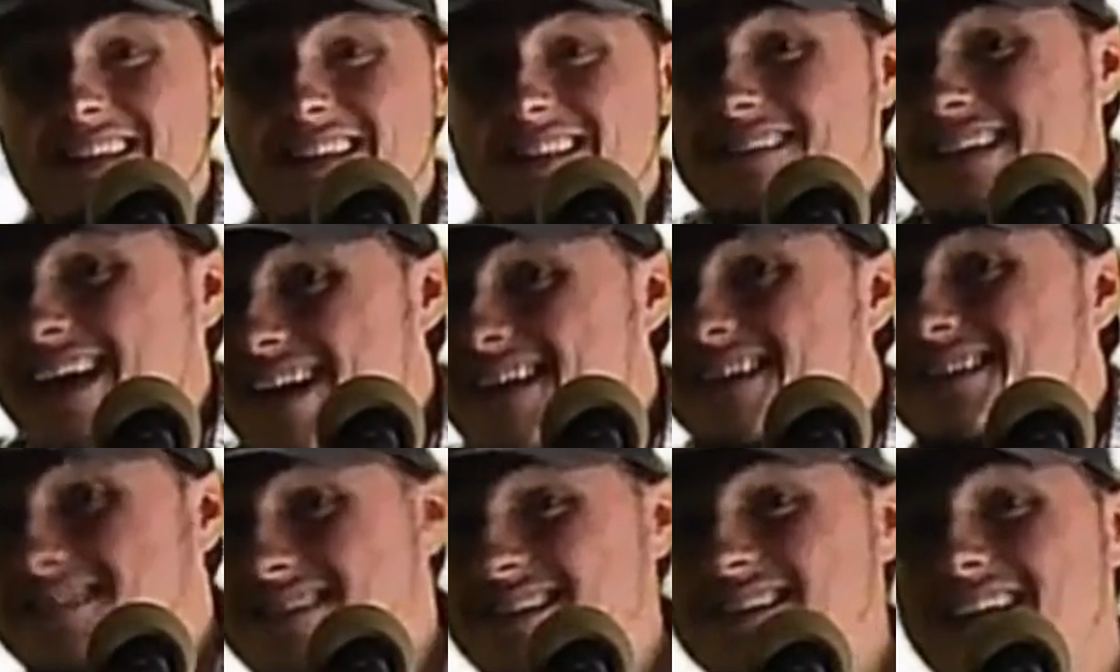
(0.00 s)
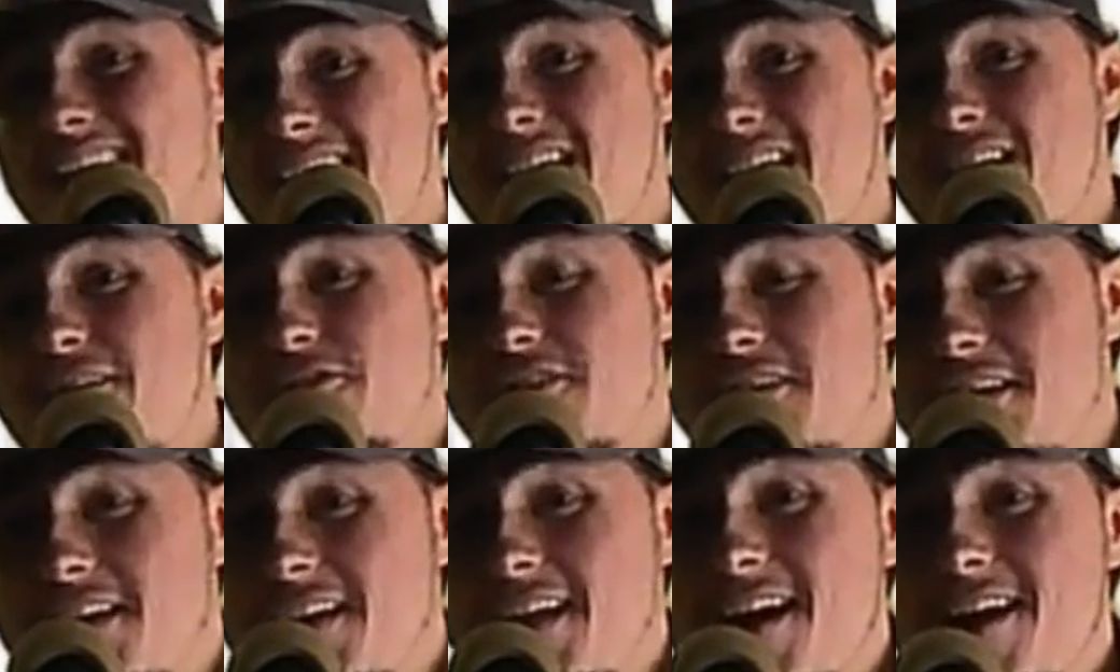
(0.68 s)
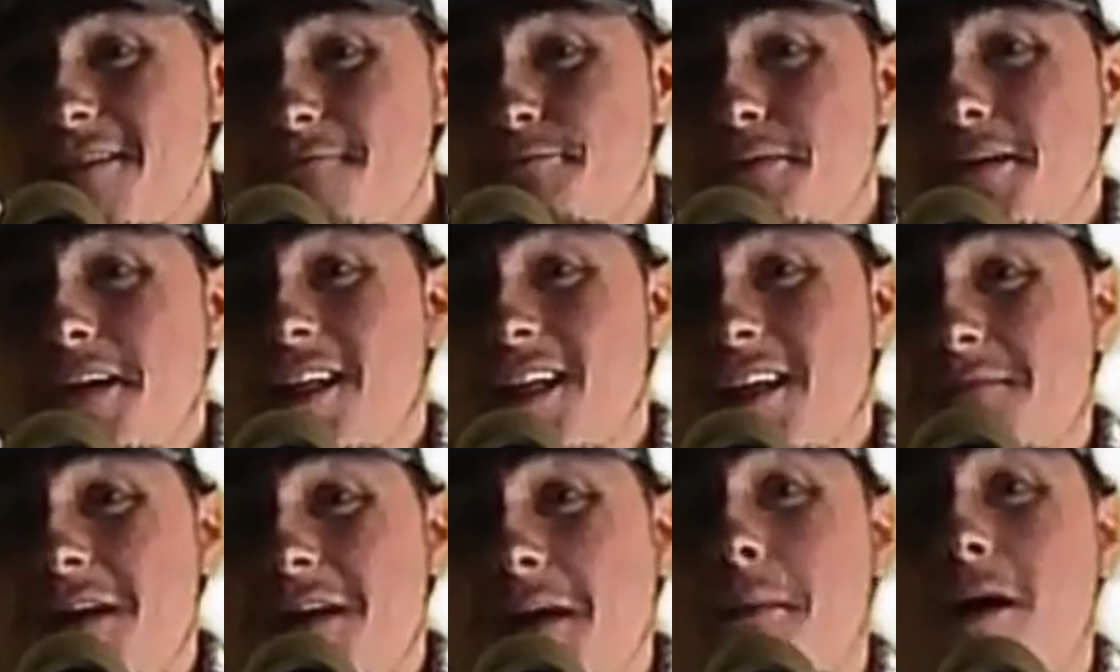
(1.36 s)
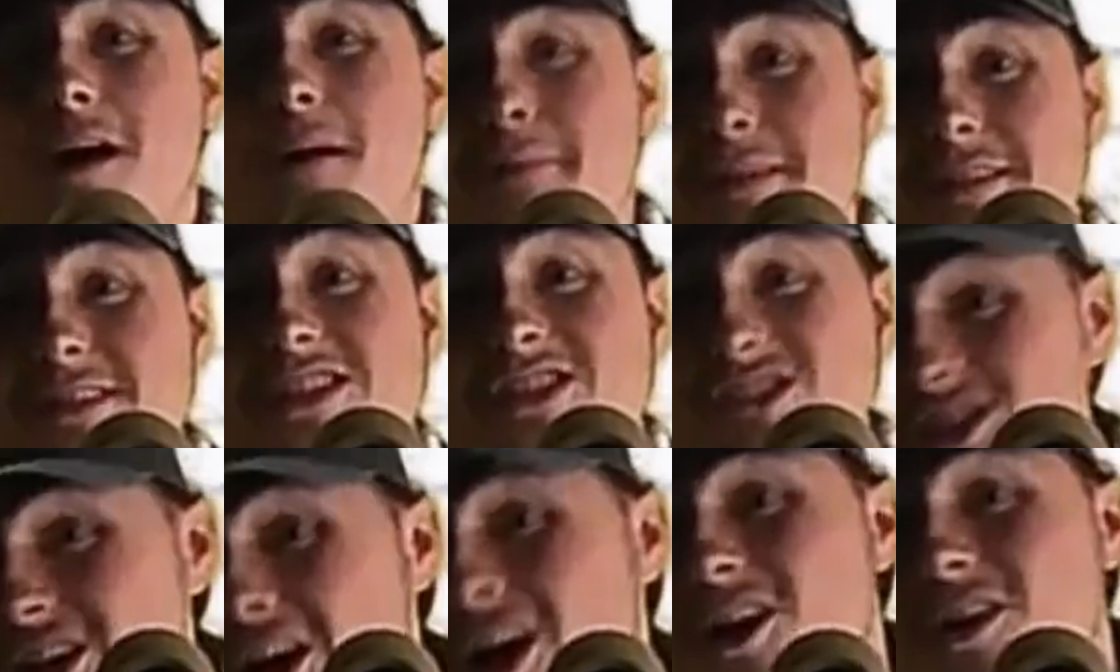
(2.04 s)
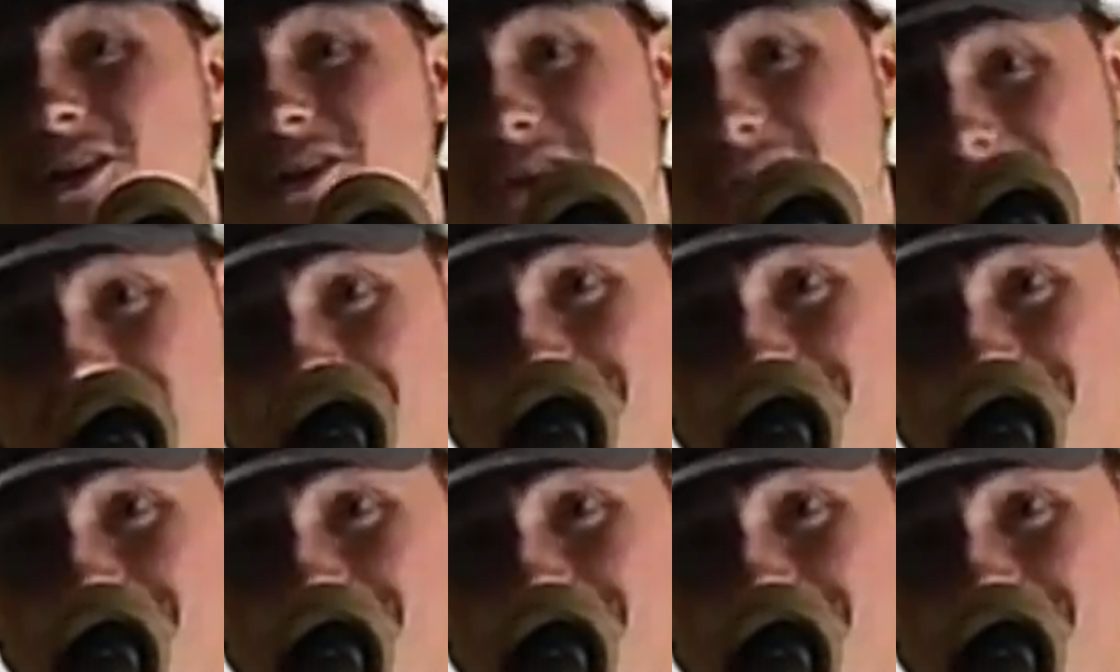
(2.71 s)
That's the day I figured out apparently my mom is a stalker.